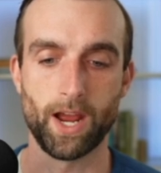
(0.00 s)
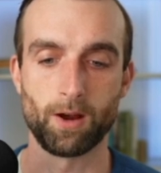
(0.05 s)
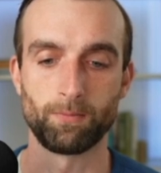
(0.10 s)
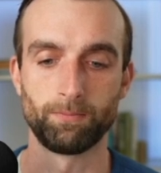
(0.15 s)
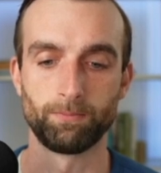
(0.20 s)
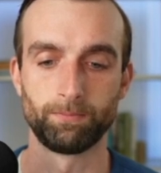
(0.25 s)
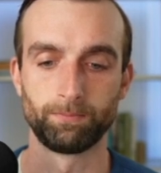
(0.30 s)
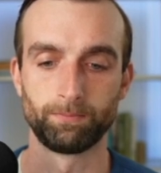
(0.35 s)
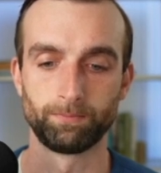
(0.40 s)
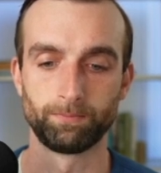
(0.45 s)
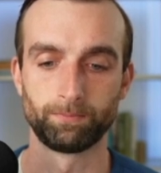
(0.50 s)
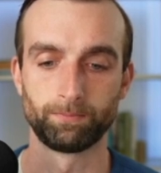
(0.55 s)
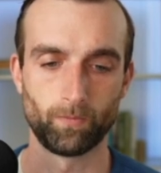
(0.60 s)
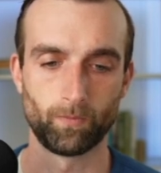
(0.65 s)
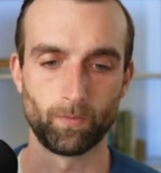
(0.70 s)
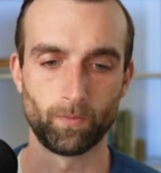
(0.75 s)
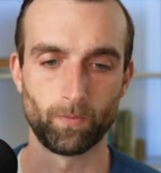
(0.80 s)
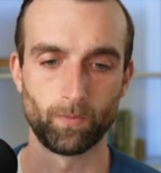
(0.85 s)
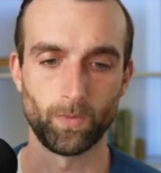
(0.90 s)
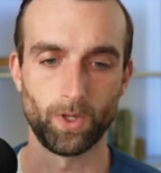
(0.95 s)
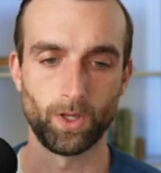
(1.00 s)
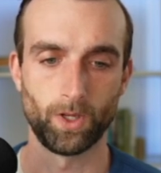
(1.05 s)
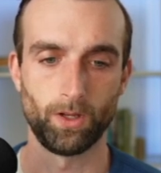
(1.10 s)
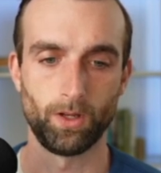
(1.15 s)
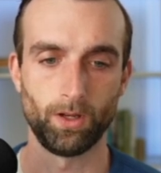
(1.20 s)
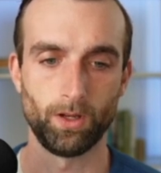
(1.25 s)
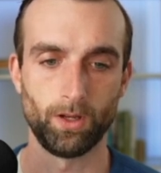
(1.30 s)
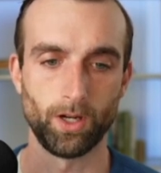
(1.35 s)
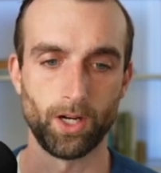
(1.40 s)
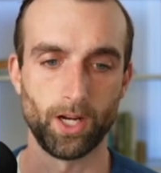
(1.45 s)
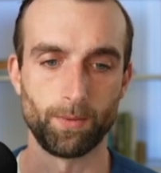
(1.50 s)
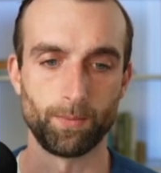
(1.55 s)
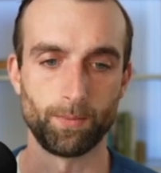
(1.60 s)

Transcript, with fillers: All right,